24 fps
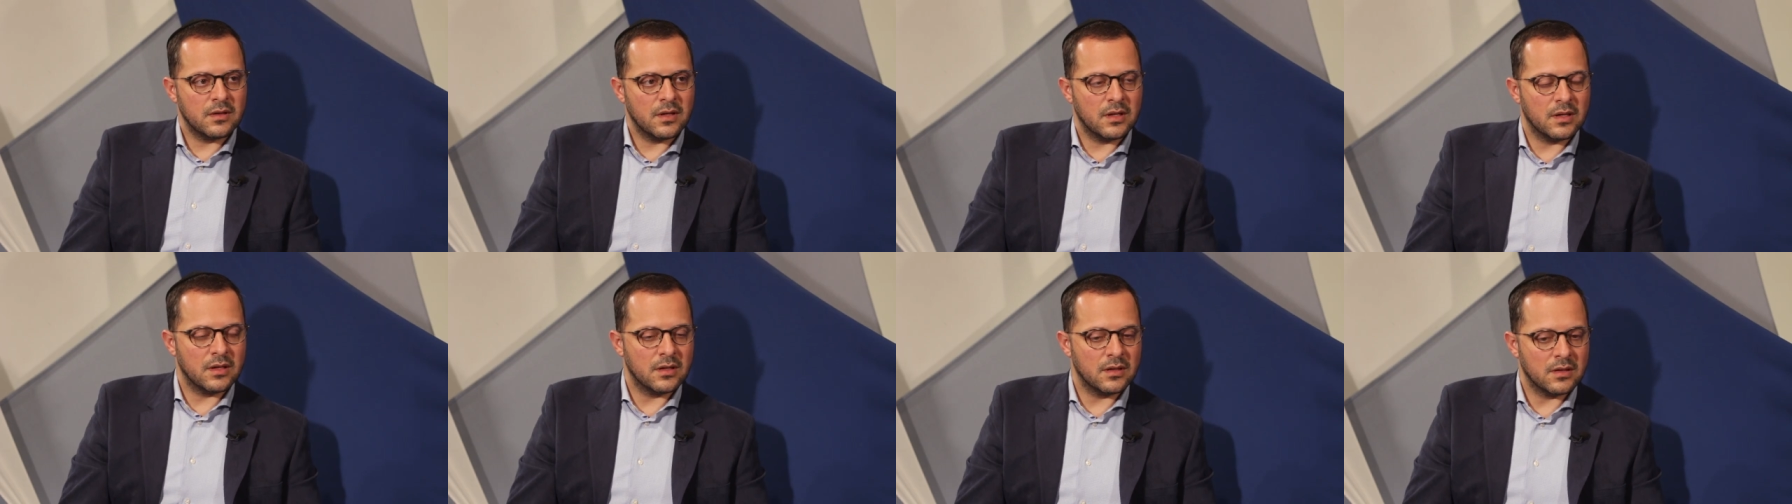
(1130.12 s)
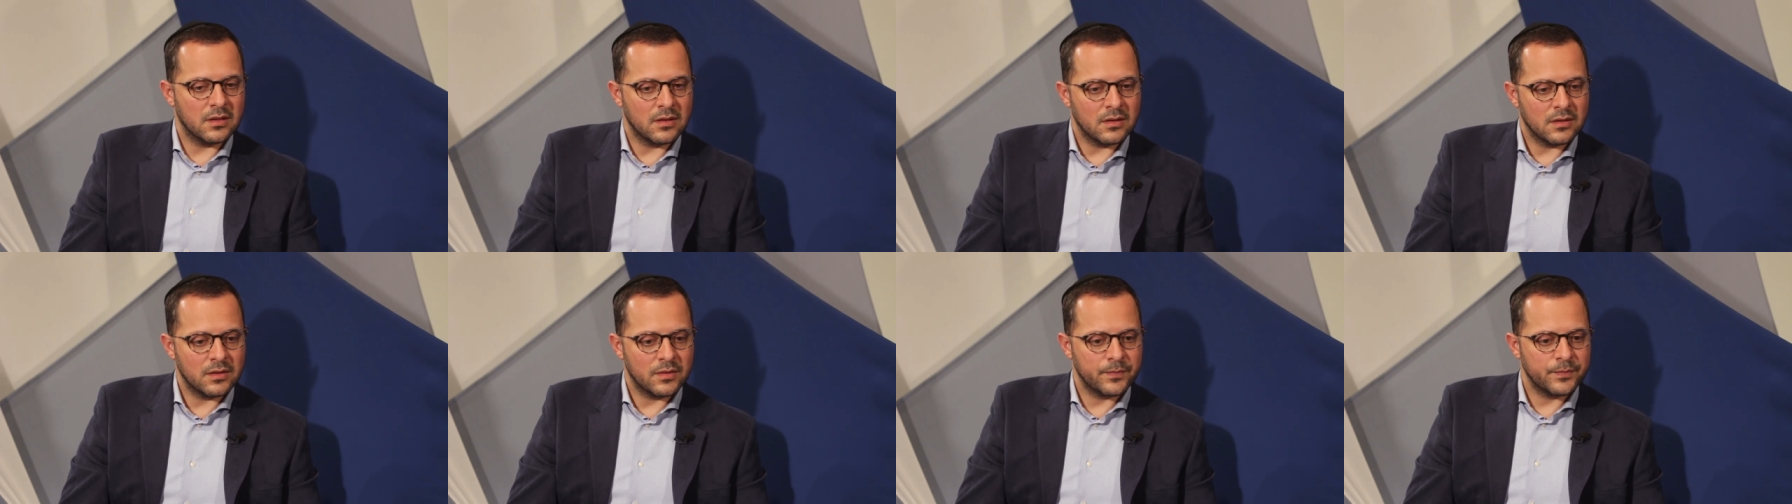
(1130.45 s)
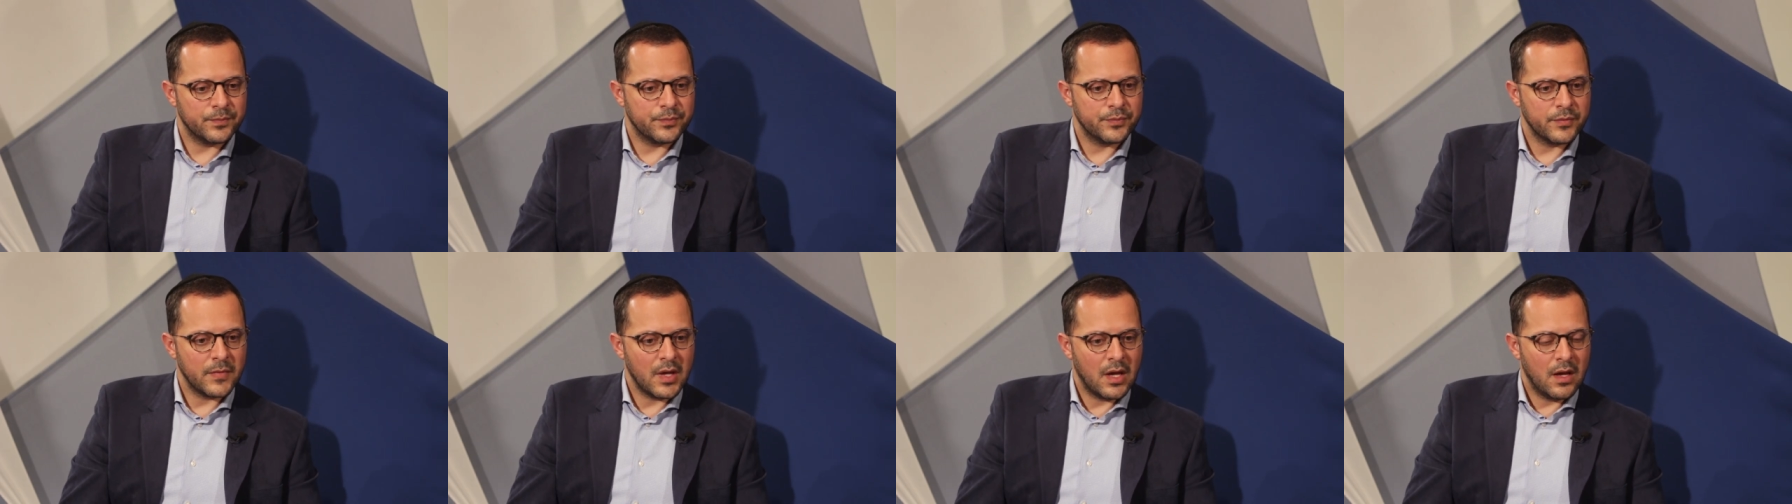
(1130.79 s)
uh,
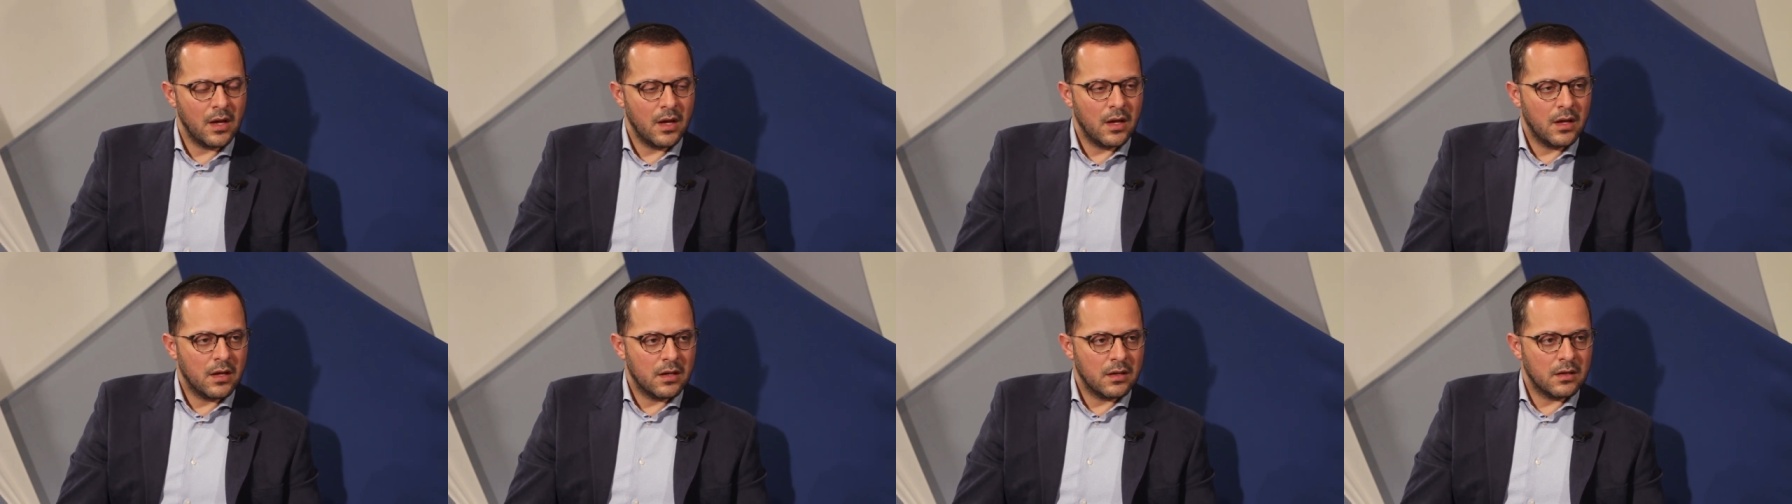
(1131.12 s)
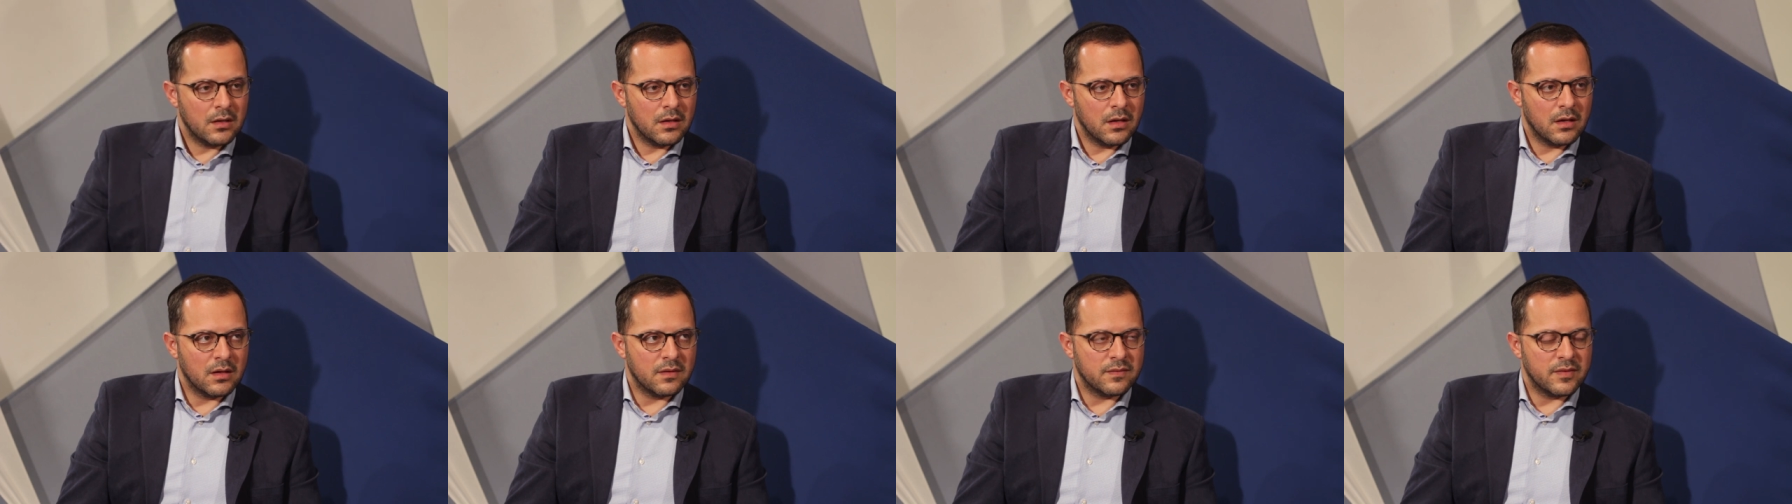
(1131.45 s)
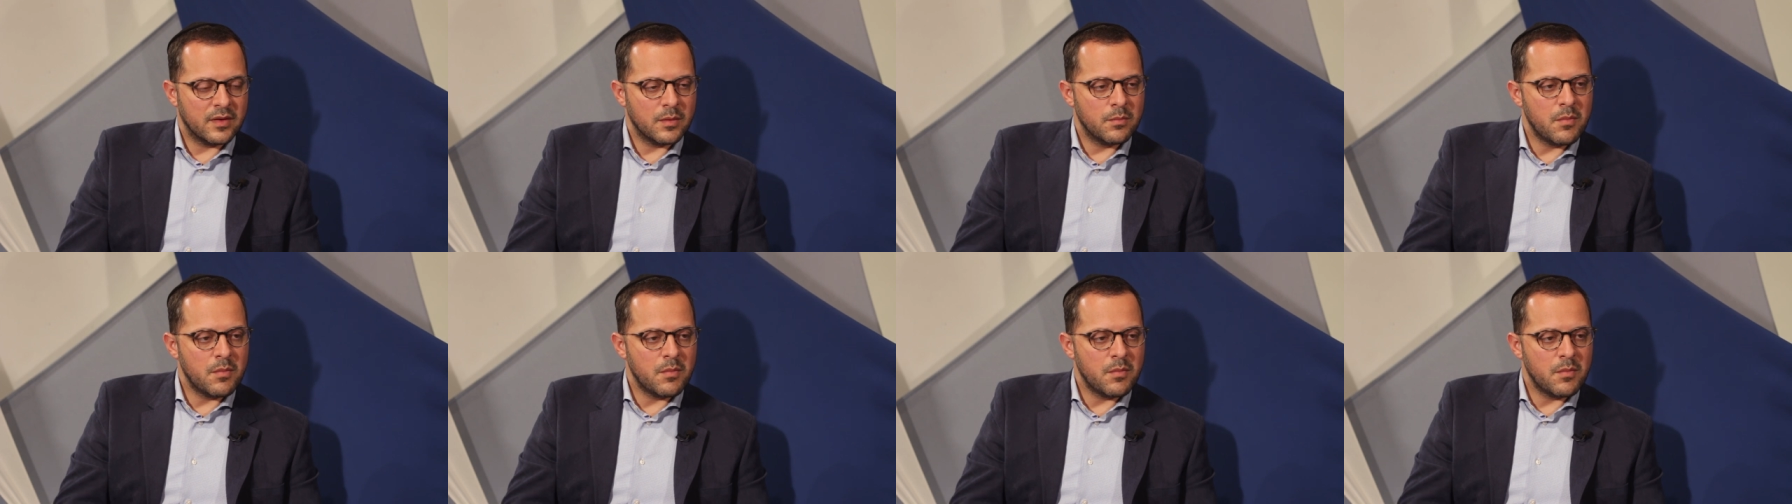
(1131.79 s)
of